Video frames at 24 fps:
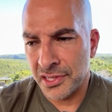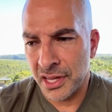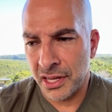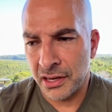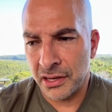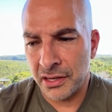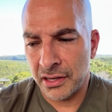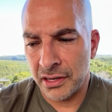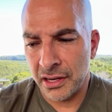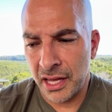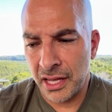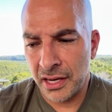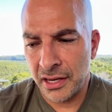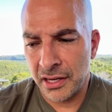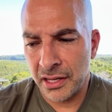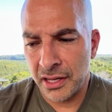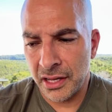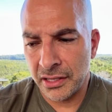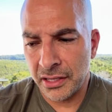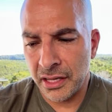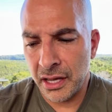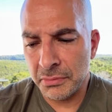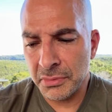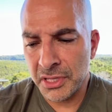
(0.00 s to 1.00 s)
And, and
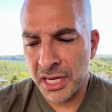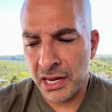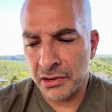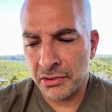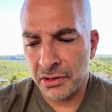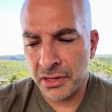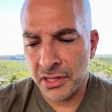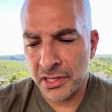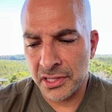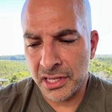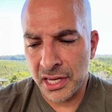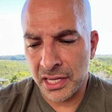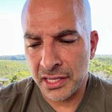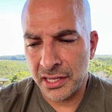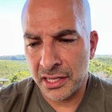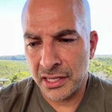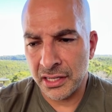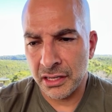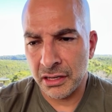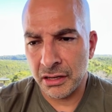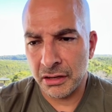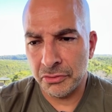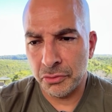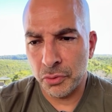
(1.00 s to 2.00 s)
it comes down to this
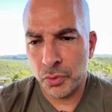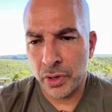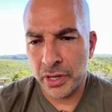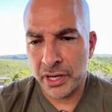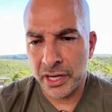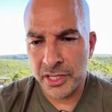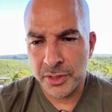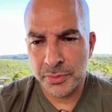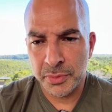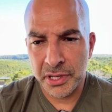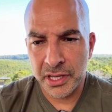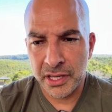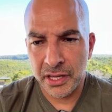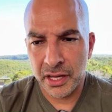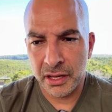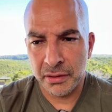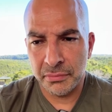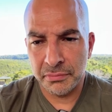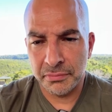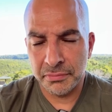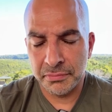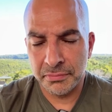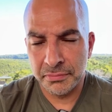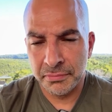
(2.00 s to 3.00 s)
idea of what has
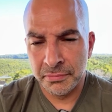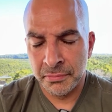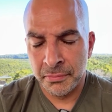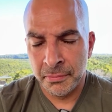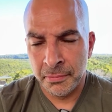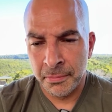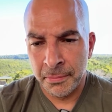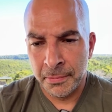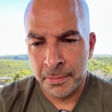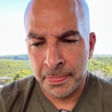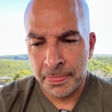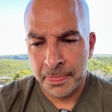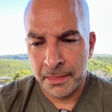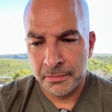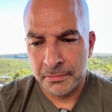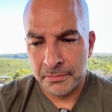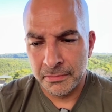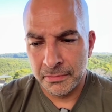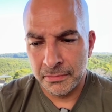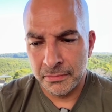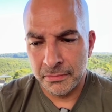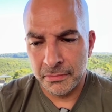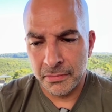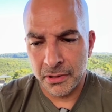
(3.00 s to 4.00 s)
become
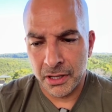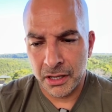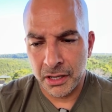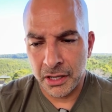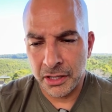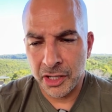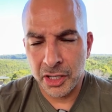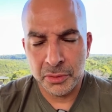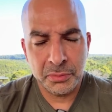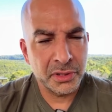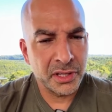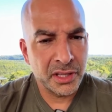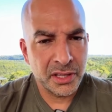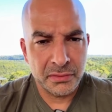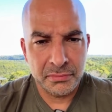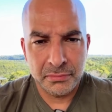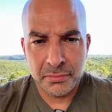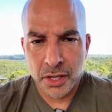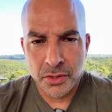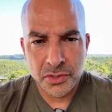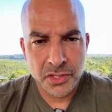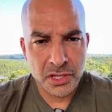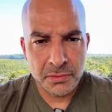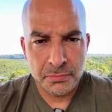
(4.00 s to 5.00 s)
arguably the
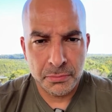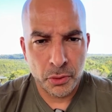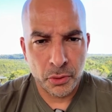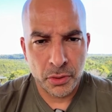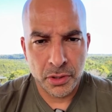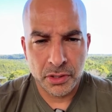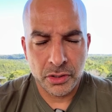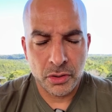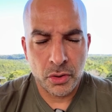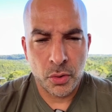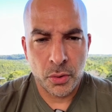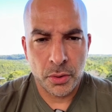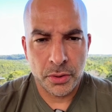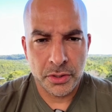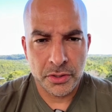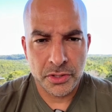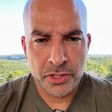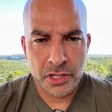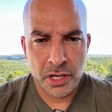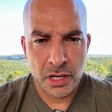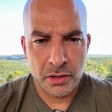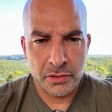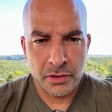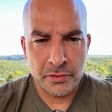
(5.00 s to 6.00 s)
most important
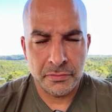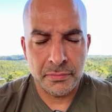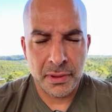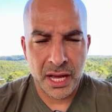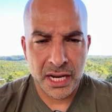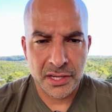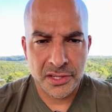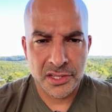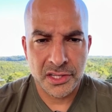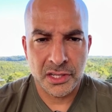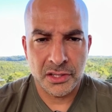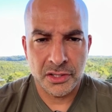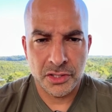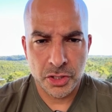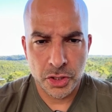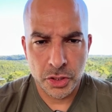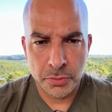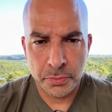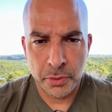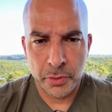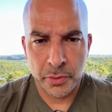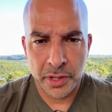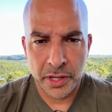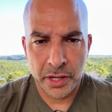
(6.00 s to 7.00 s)
cornerstone of Medicine two
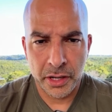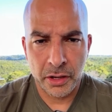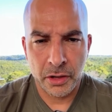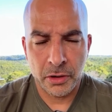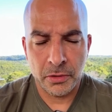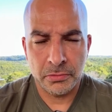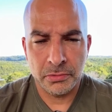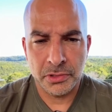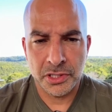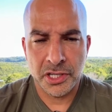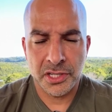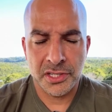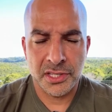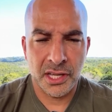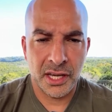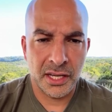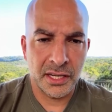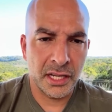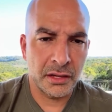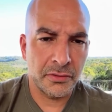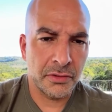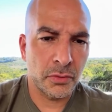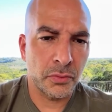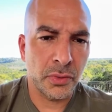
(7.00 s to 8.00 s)
point oh, which is the
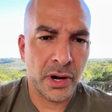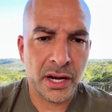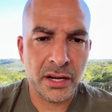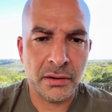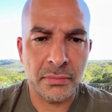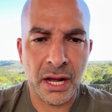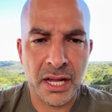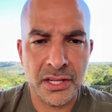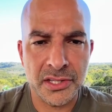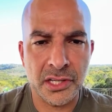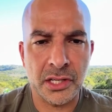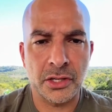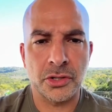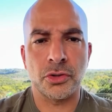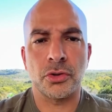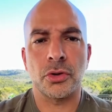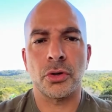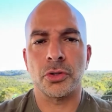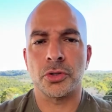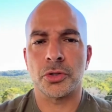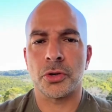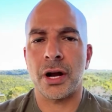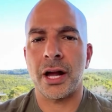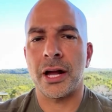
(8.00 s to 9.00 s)
idea of the randomized
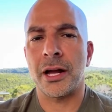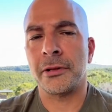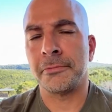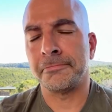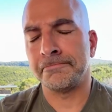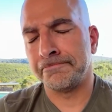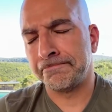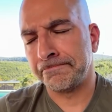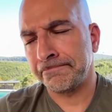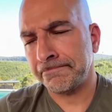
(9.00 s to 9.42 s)
control trial.